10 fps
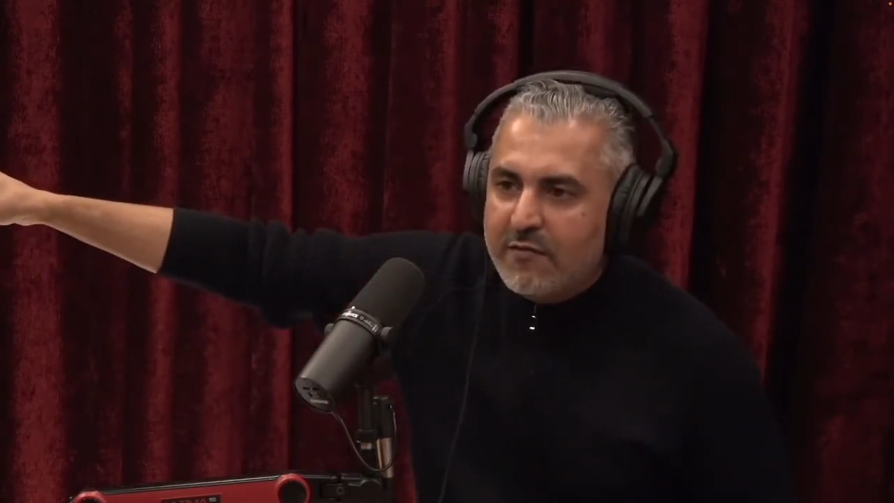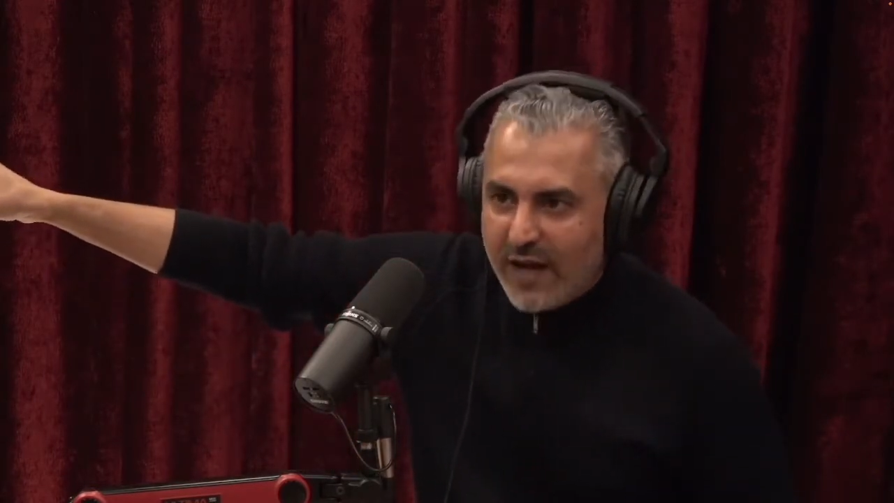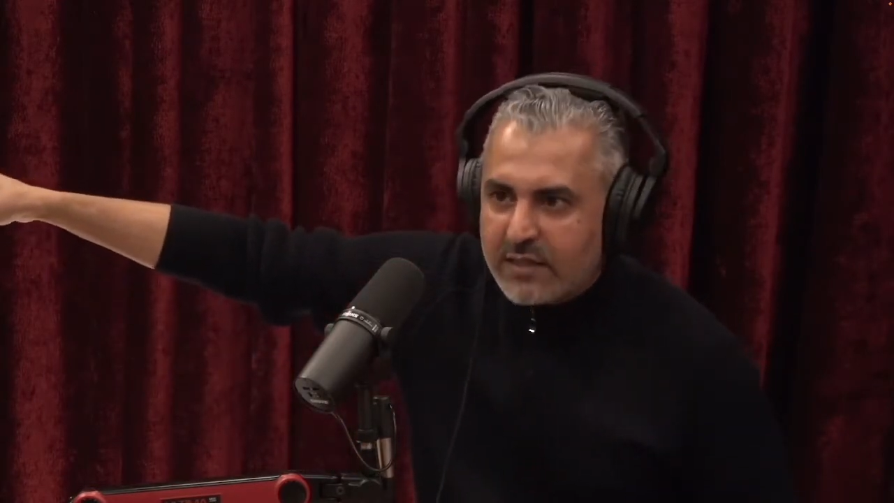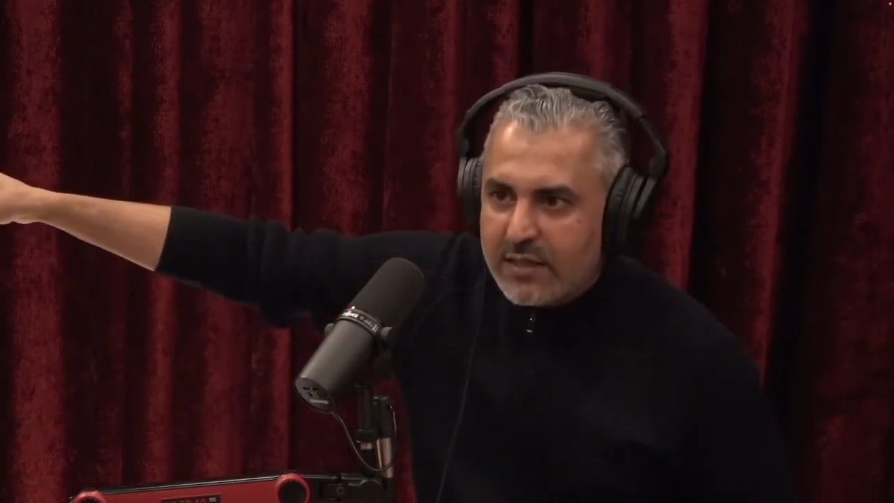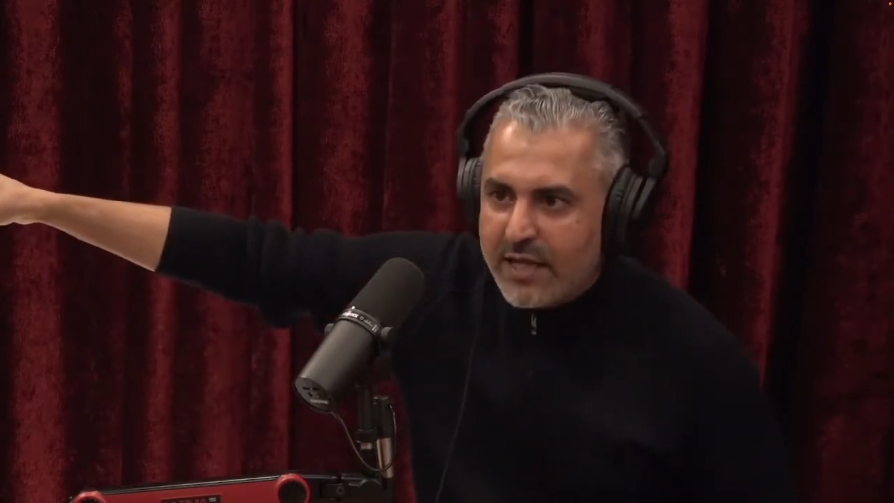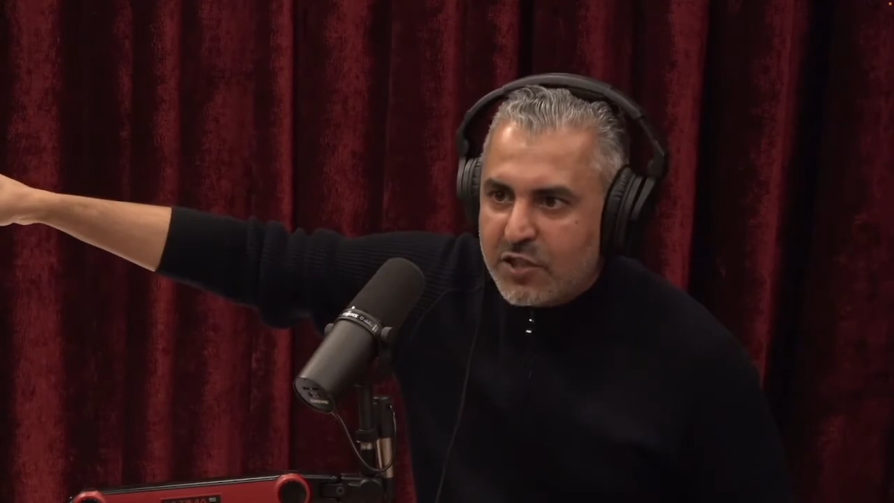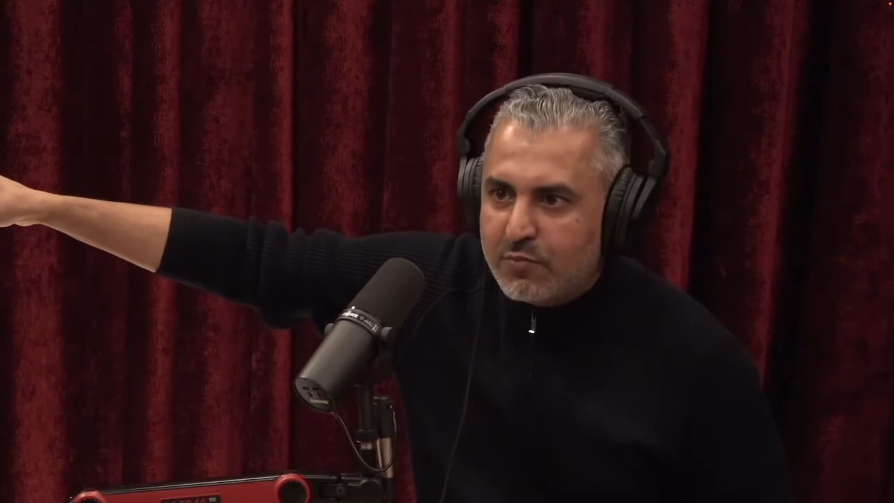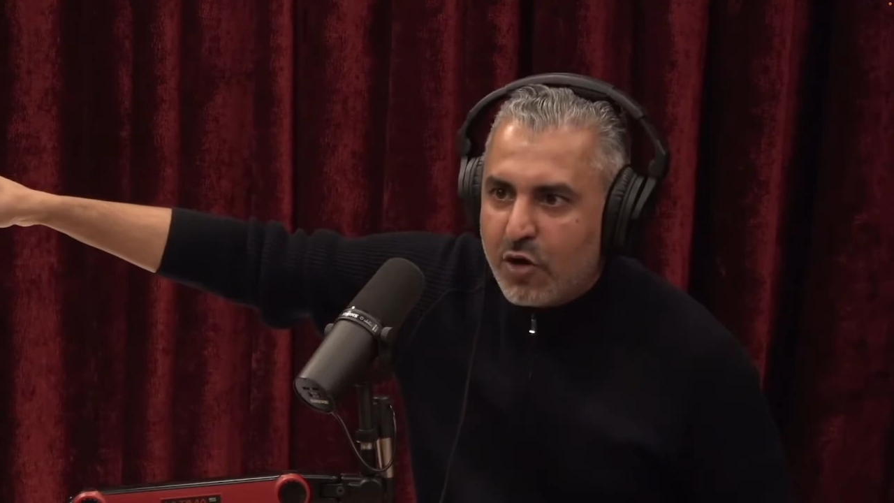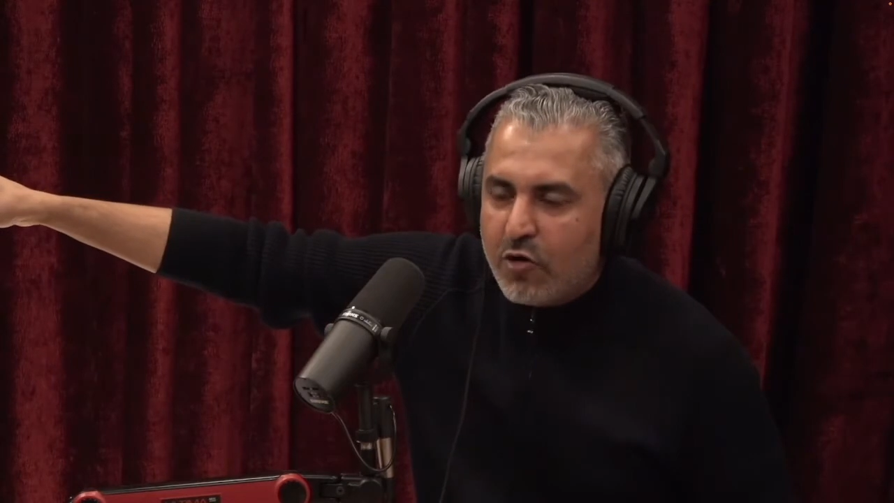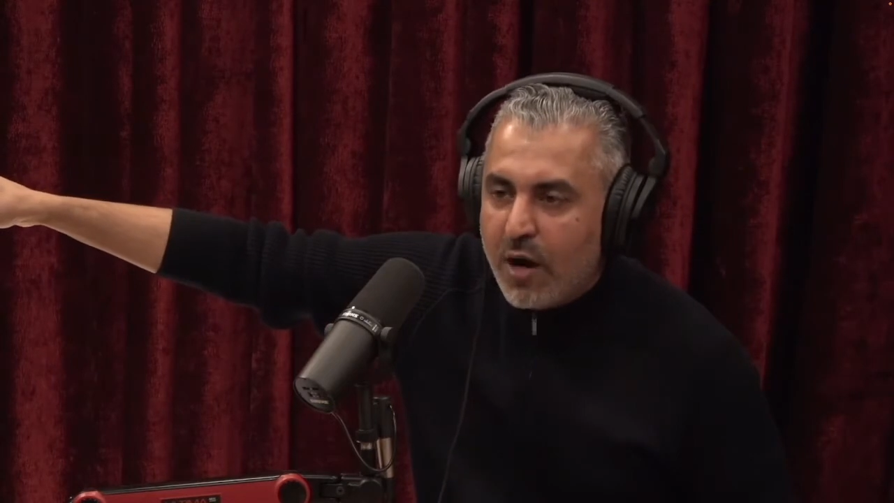
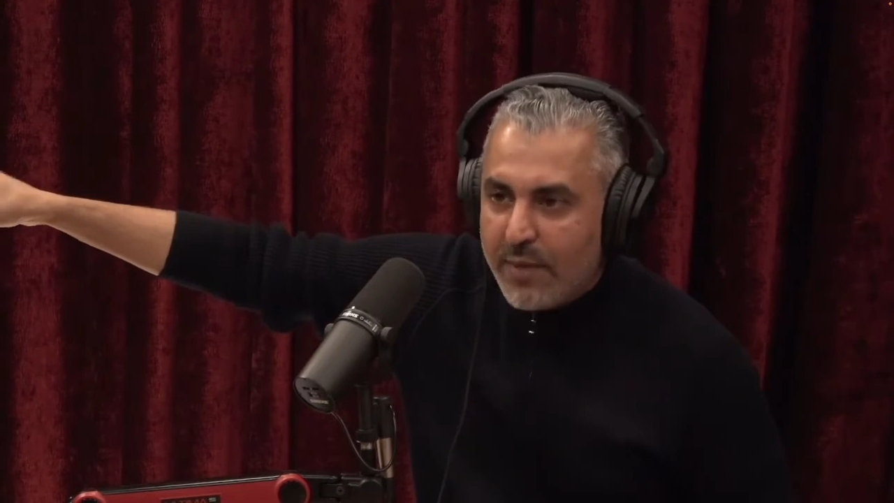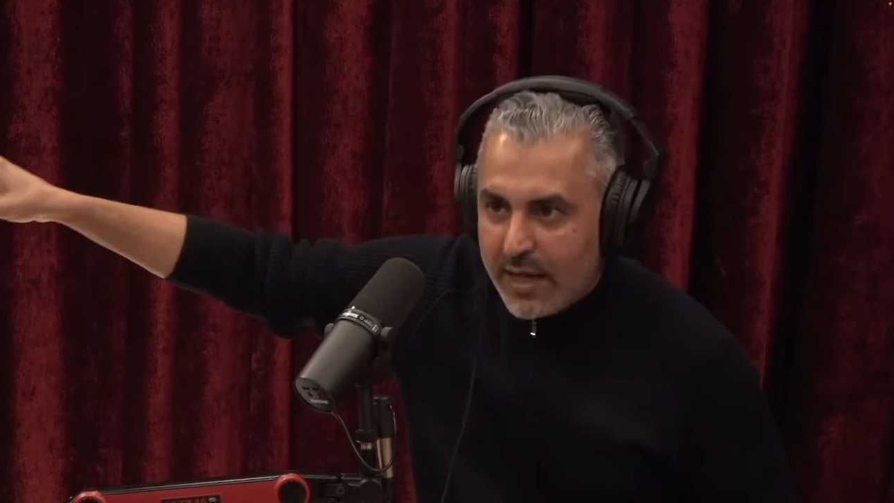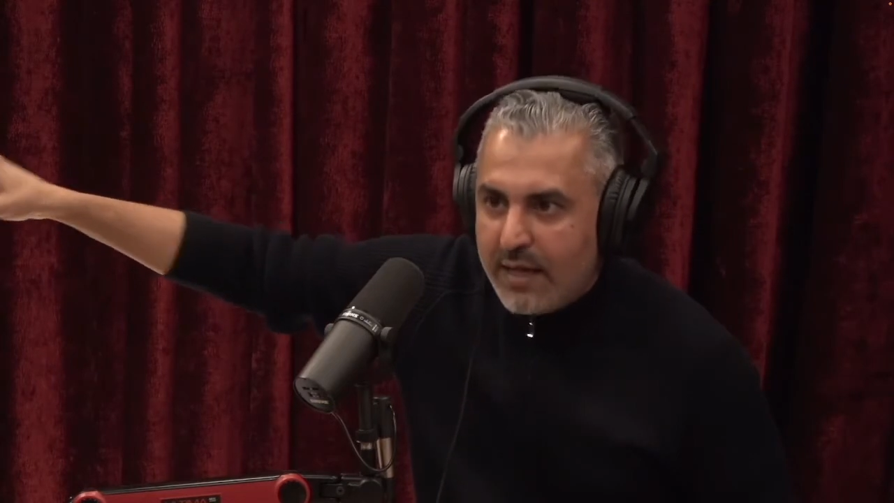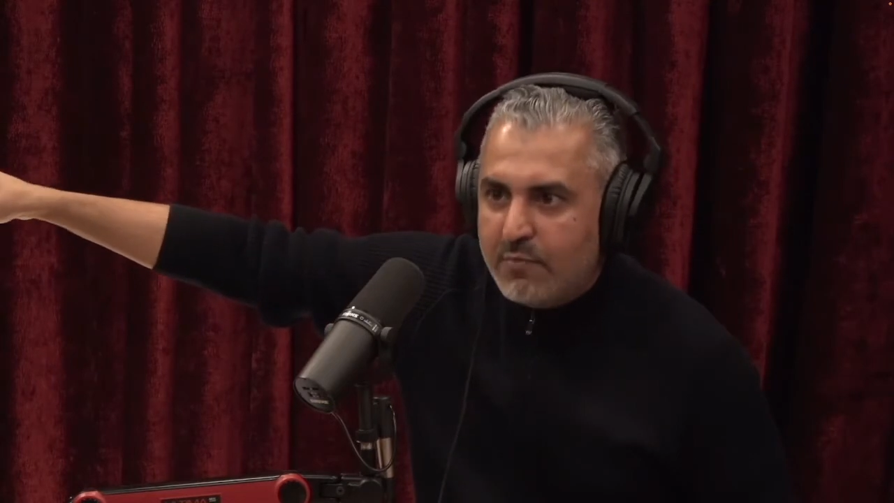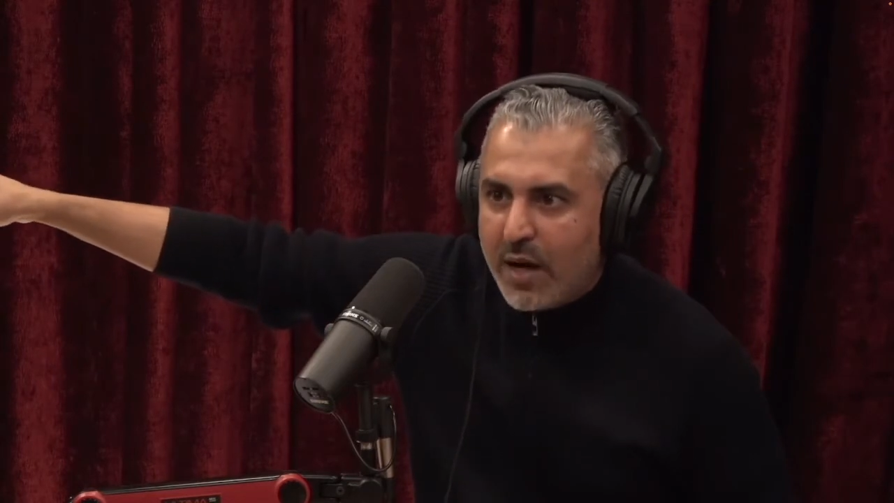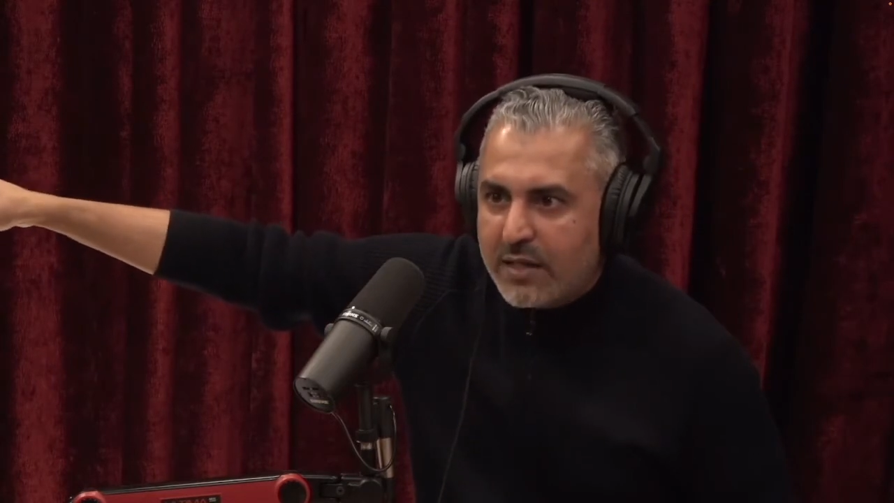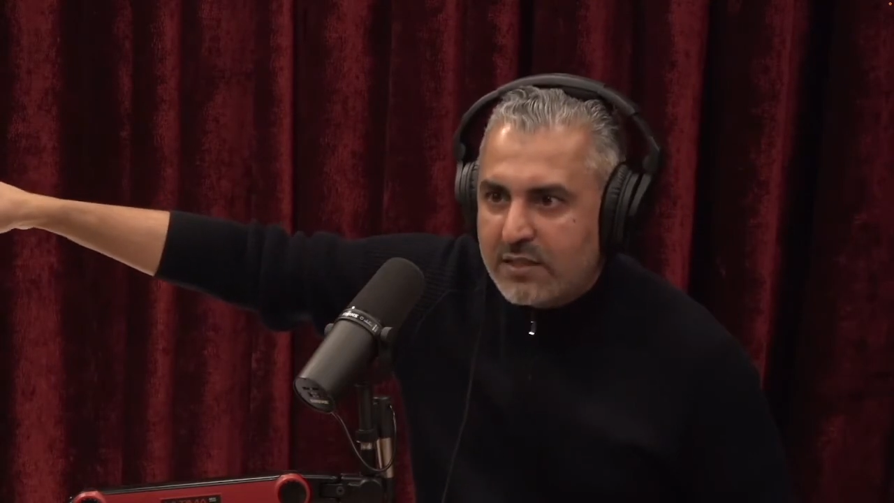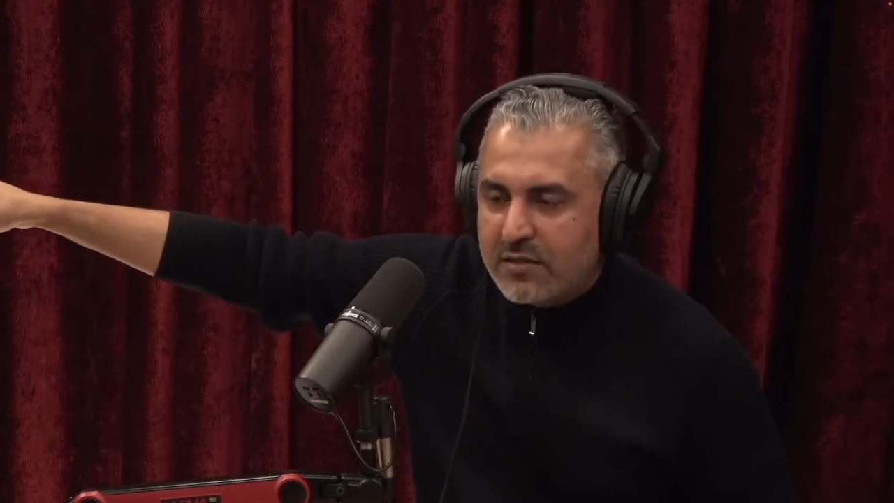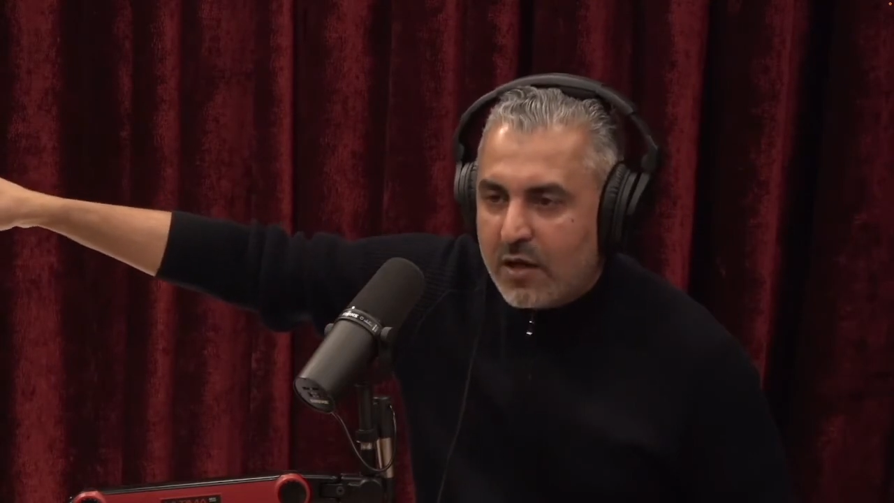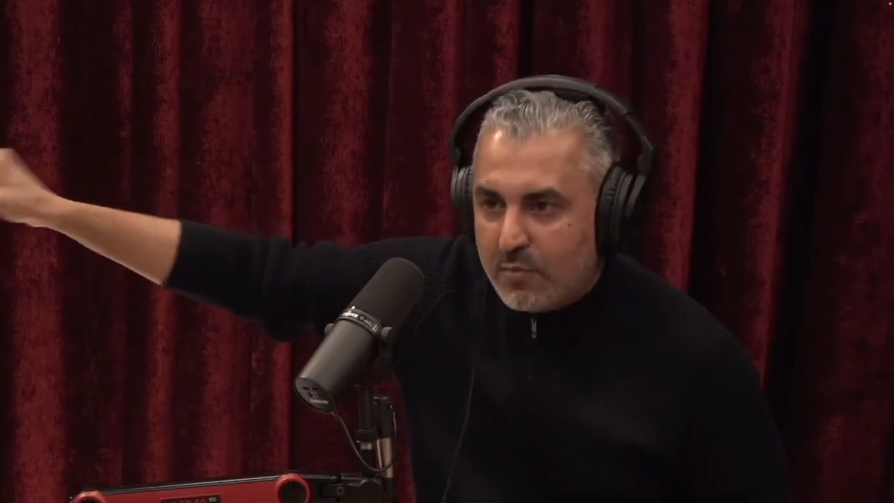vaccination program in
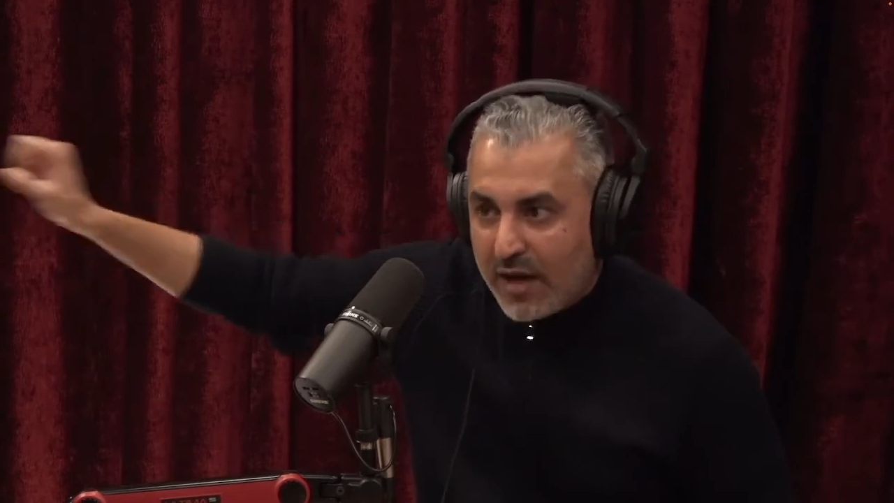Pakistan.